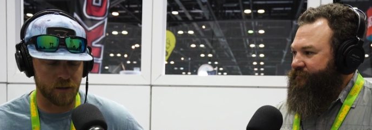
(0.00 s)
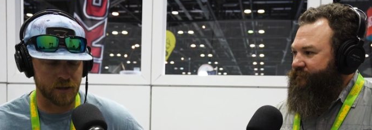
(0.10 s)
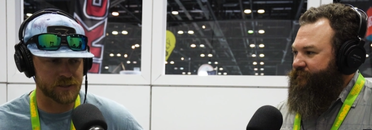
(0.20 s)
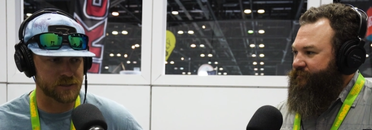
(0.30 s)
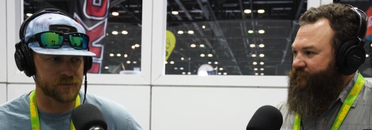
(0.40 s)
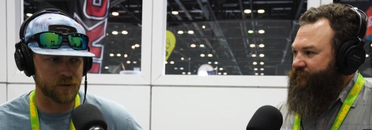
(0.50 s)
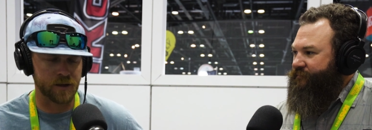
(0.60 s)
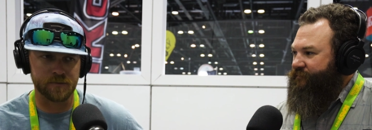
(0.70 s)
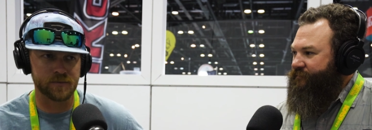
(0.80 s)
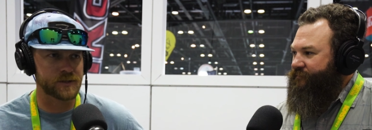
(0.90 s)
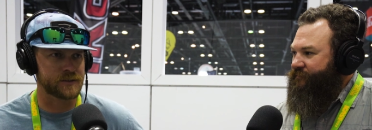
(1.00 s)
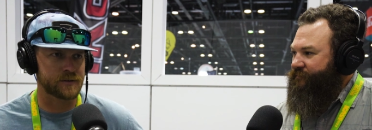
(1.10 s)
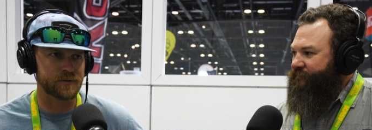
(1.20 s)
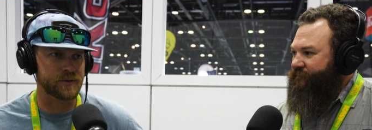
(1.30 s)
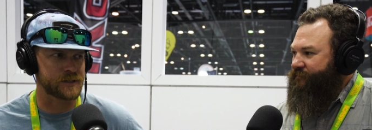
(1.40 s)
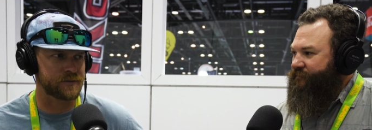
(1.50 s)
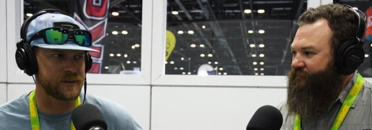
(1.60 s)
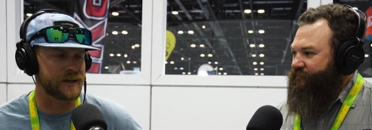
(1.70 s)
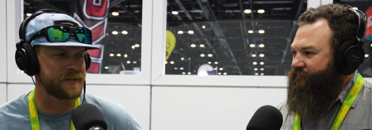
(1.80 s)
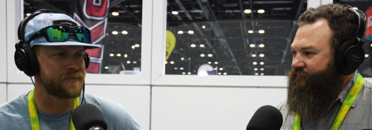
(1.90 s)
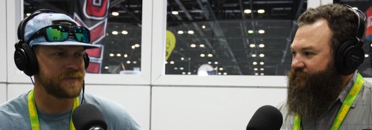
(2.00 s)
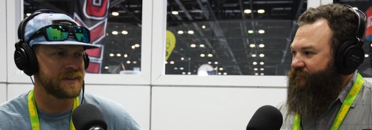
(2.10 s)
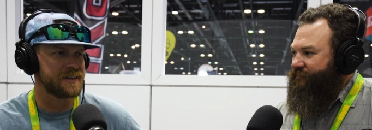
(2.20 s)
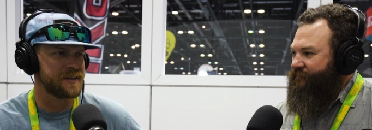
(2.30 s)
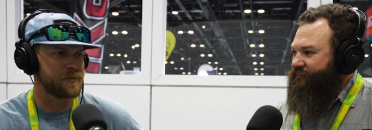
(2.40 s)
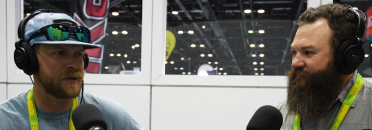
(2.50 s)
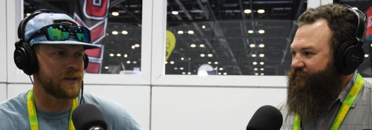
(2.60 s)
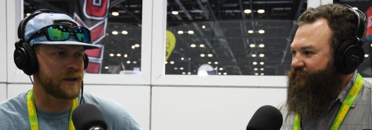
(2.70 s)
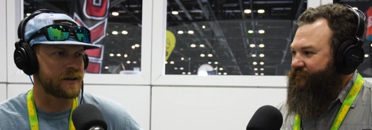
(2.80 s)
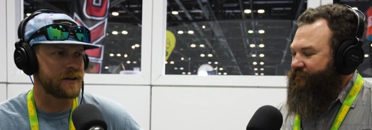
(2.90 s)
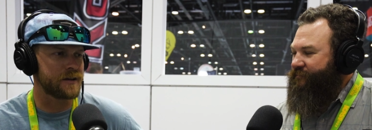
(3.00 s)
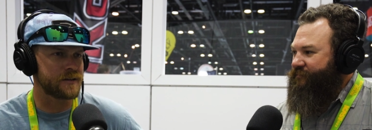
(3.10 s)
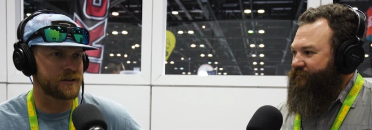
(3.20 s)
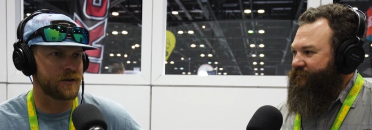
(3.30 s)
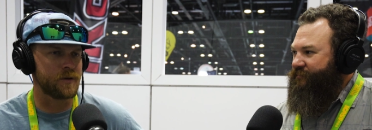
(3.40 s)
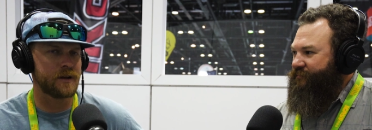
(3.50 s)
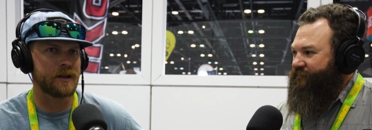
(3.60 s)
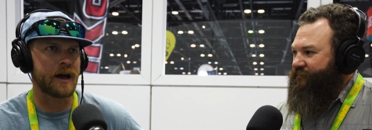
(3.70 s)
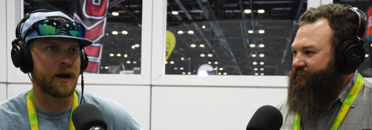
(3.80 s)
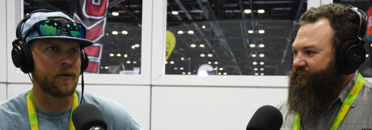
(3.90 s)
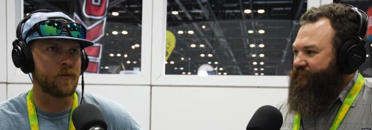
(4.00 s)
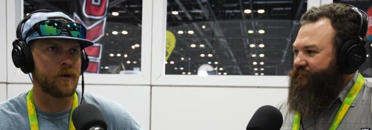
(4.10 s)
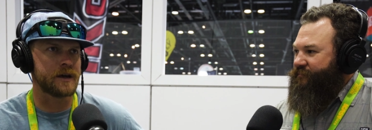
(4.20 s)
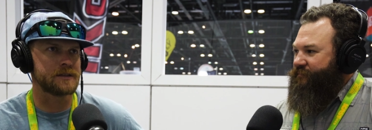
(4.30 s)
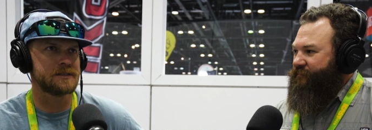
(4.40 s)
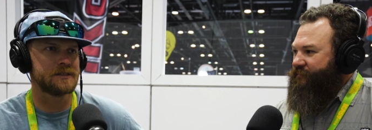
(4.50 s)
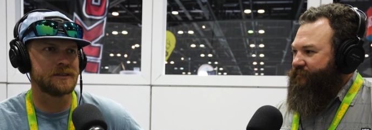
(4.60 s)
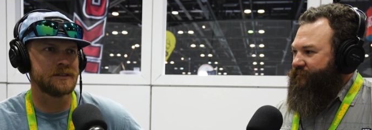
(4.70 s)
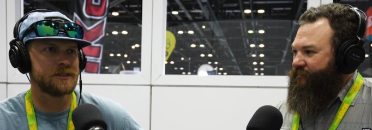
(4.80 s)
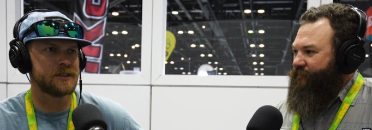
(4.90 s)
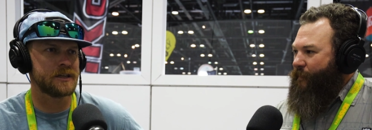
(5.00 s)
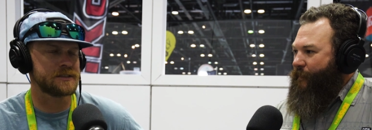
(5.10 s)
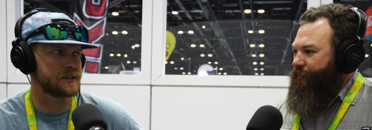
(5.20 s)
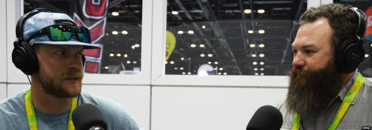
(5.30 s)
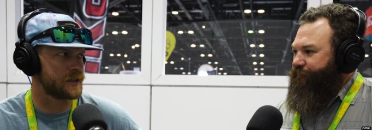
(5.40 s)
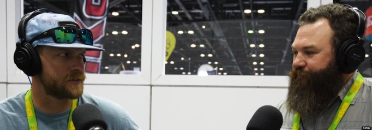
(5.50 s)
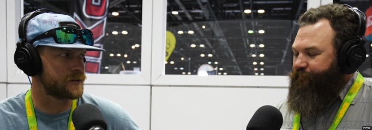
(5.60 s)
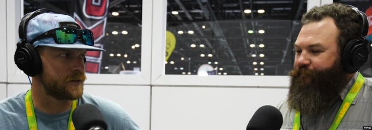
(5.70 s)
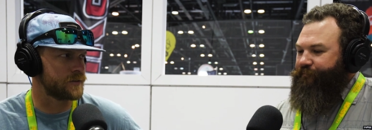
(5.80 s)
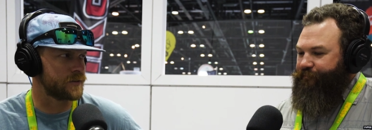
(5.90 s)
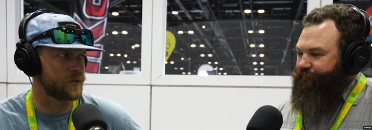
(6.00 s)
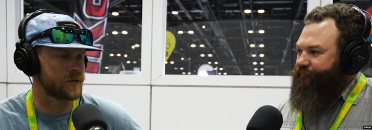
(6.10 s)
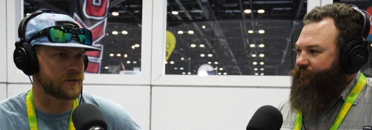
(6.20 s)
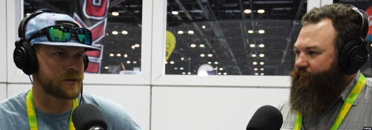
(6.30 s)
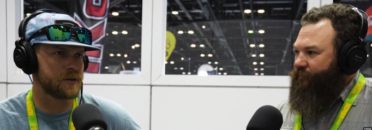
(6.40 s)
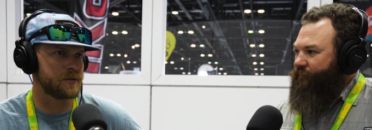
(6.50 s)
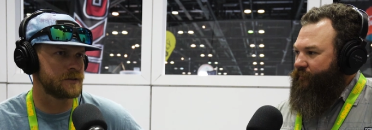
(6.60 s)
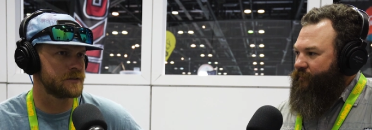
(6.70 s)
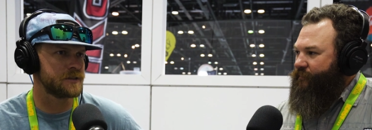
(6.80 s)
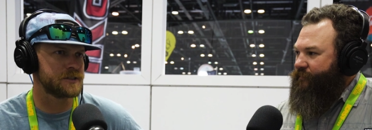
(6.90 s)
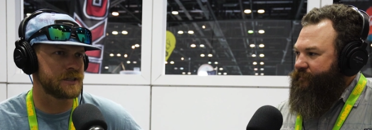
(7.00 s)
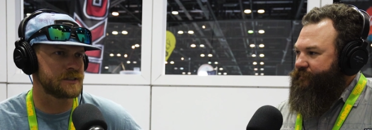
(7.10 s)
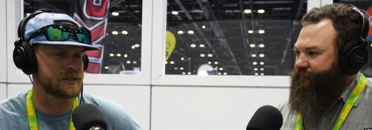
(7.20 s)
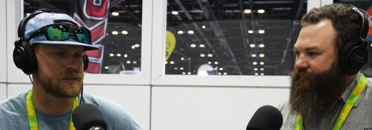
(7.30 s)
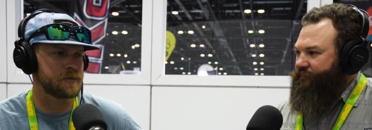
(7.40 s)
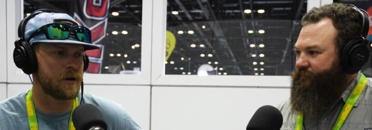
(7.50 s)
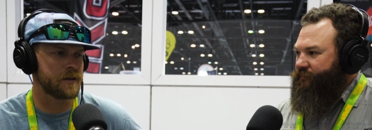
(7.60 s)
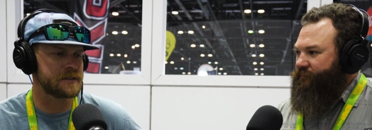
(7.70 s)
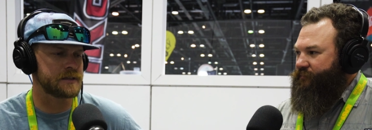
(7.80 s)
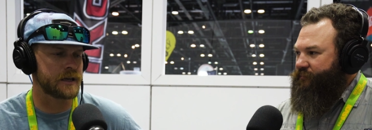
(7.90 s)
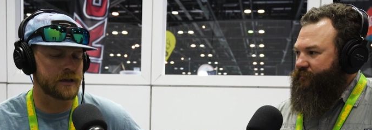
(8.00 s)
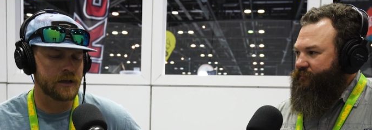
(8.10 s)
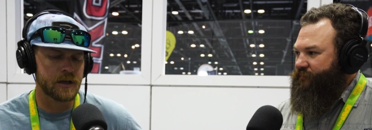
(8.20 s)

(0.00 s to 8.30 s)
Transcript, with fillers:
Speaker 1: I chase I chase redfish every day, but like going out west and chasing cutthroat or going and chasing smallies, like